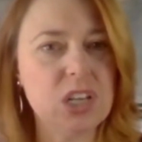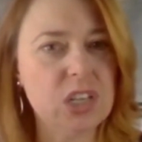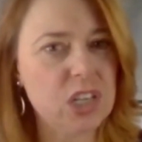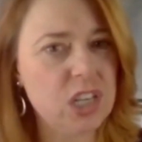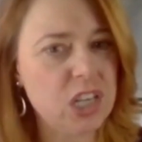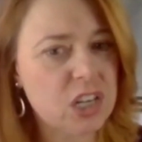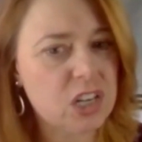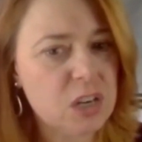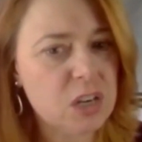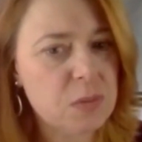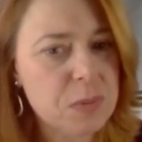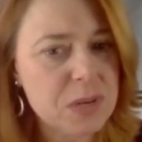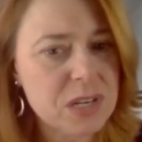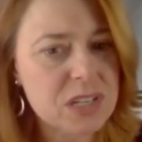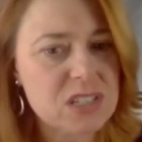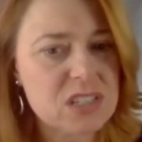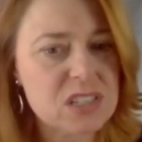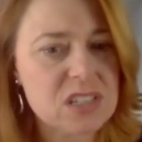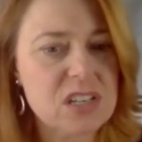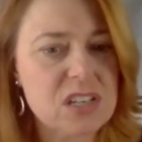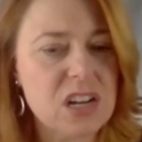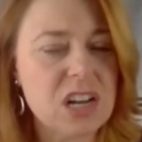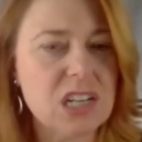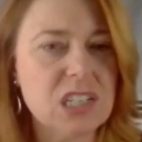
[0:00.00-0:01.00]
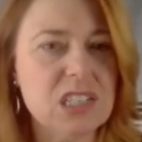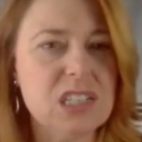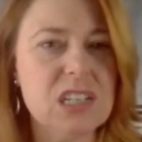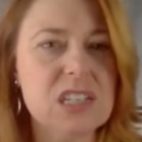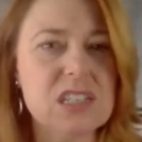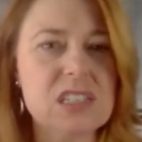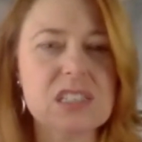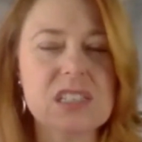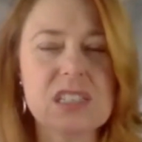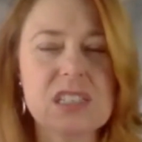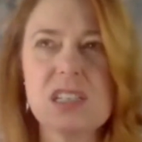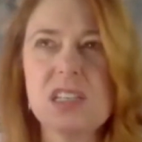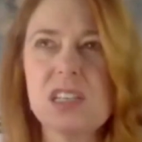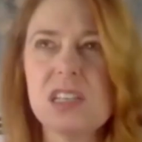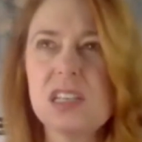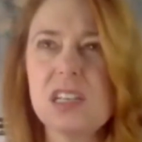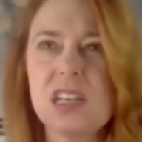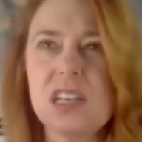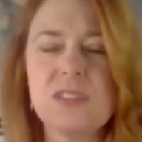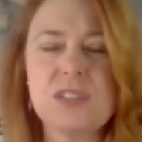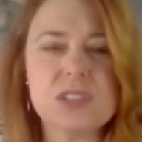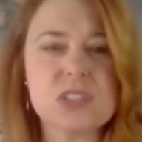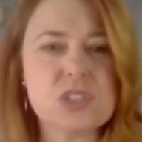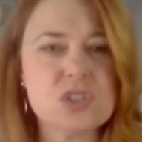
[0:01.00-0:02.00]
it could be a stuckness.
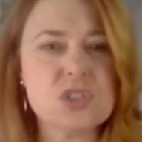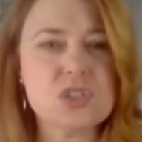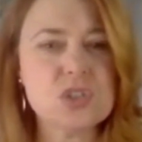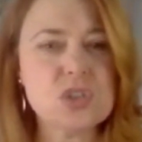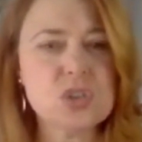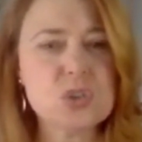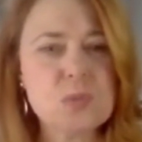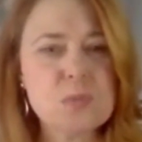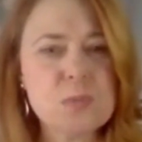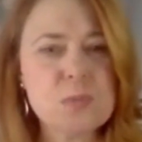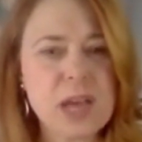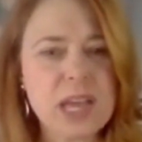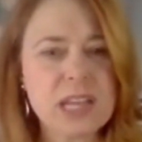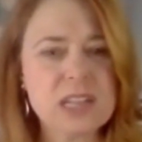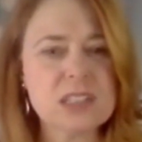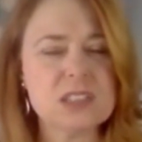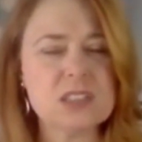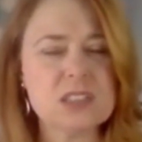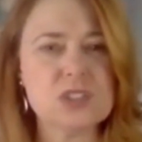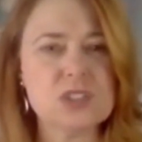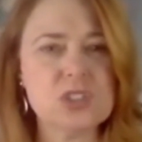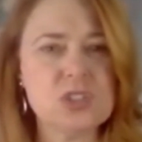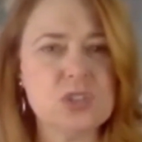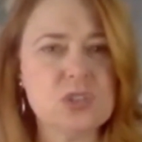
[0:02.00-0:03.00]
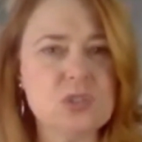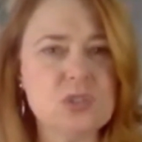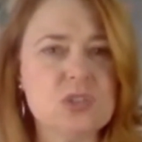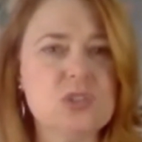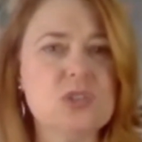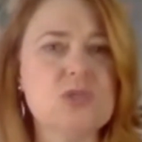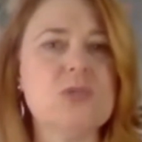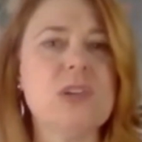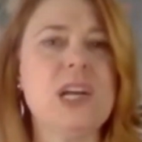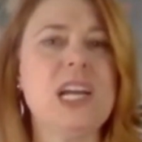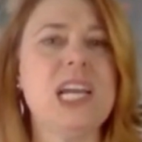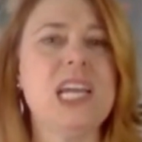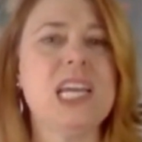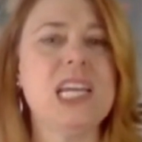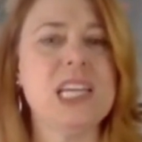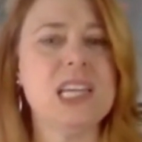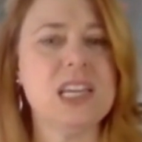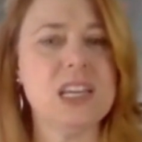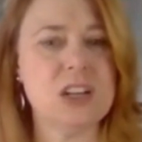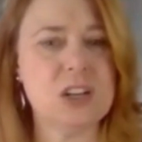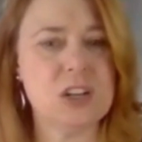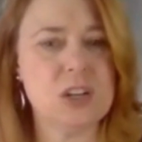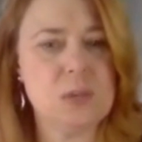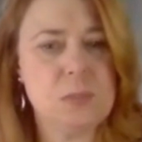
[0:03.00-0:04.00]
If it's too metal, too gray,
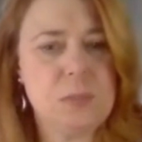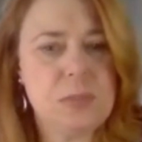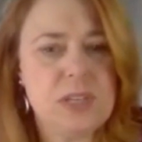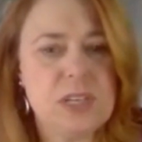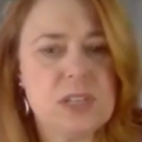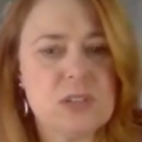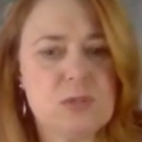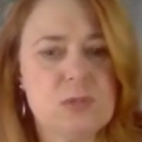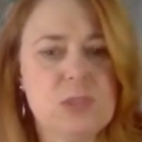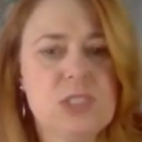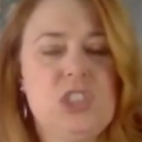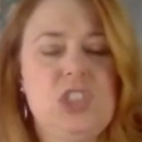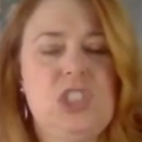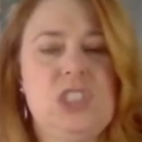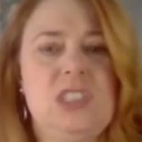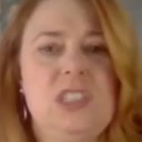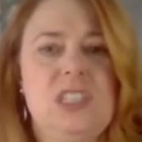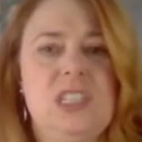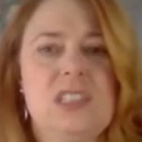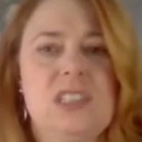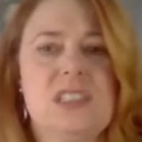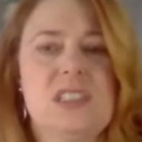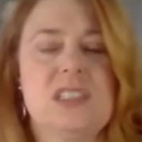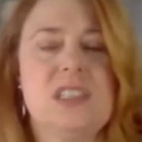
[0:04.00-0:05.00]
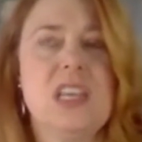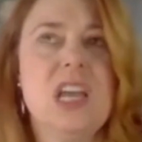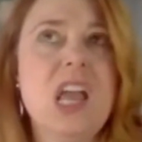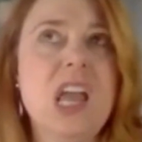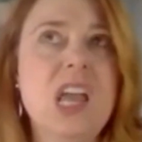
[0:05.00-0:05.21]
it could be a rigidness.